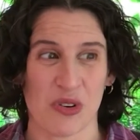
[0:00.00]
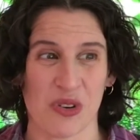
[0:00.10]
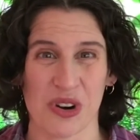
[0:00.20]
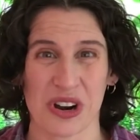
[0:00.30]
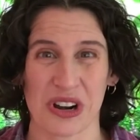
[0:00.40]

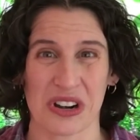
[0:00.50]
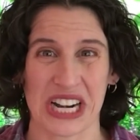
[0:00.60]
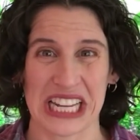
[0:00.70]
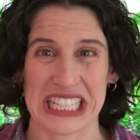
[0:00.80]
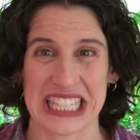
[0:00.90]

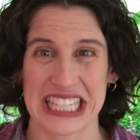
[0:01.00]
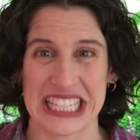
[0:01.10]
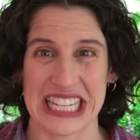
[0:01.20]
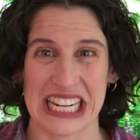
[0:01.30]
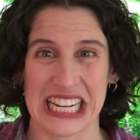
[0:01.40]
Or is
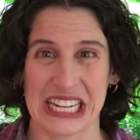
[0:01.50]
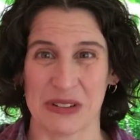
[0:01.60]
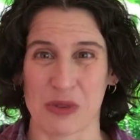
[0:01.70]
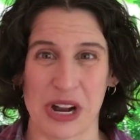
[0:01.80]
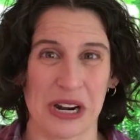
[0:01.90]
this
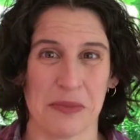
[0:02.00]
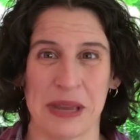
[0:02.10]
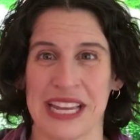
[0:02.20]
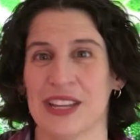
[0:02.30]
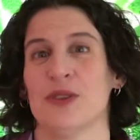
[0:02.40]
gonna wanna
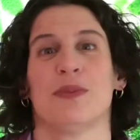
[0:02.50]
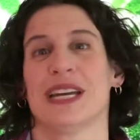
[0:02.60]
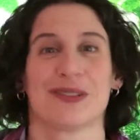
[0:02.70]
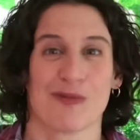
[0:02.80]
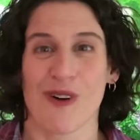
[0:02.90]
make you
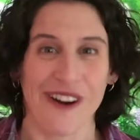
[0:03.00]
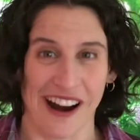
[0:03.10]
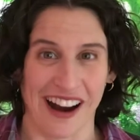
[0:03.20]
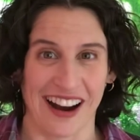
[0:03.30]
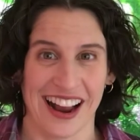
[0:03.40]
pick
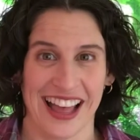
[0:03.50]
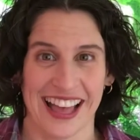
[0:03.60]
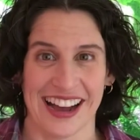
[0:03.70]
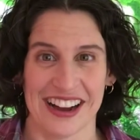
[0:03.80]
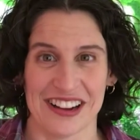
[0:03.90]
more?
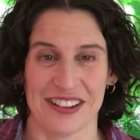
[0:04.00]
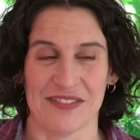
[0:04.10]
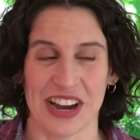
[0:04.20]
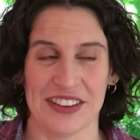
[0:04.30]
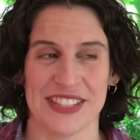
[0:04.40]

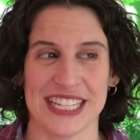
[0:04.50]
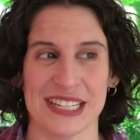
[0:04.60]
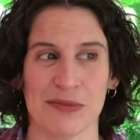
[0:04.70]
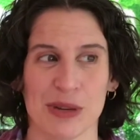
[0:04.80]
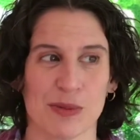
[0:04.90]
I've
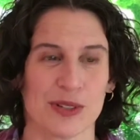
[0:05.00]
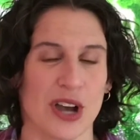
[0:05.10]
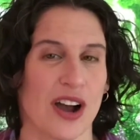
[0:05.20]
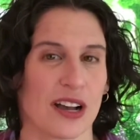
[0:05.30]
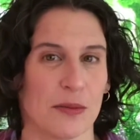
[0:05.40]
seen people
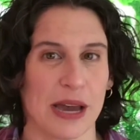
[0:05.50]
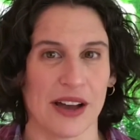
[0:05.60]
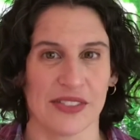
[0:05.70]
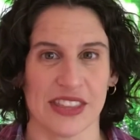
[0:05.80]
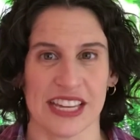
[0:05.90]
talk
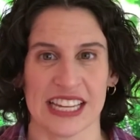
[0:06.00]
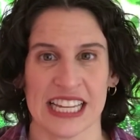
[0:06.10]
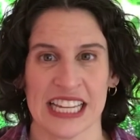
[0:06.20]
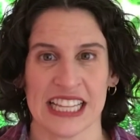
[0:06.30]
about the